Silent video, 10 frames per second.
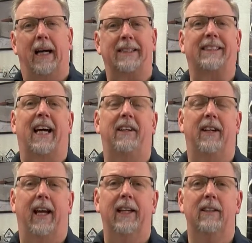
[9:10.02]
on a
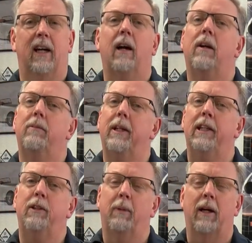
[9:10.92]
Saturday. I'm
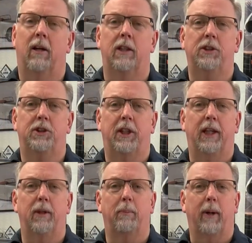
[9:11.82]
eating my lunch,
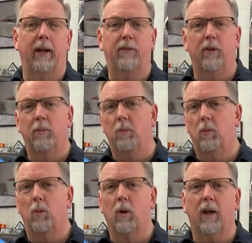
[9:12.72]
taking a break from
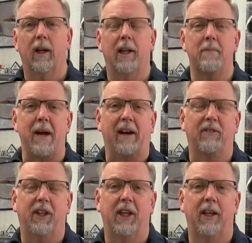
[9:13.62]
working on the
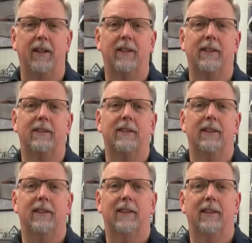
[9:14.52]
Maverick here, and
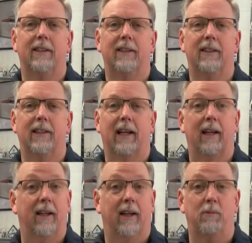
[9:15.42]

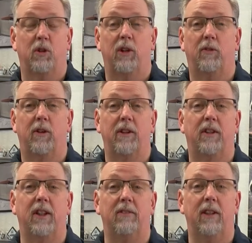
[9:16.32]
I'm sitting in front of
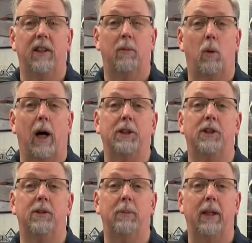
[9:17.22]
the TV and I'm
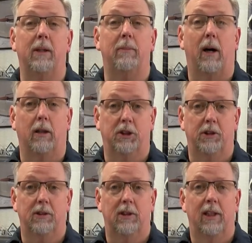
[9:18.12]
watching the Mecum
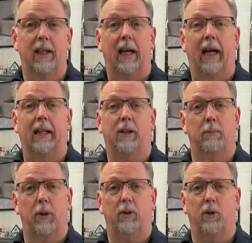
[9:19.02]
auction at the
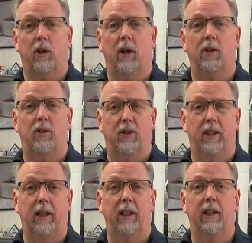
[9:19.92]
Muscle Car
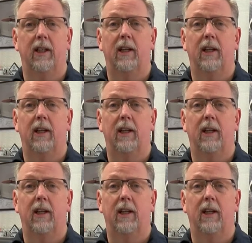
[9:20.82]
City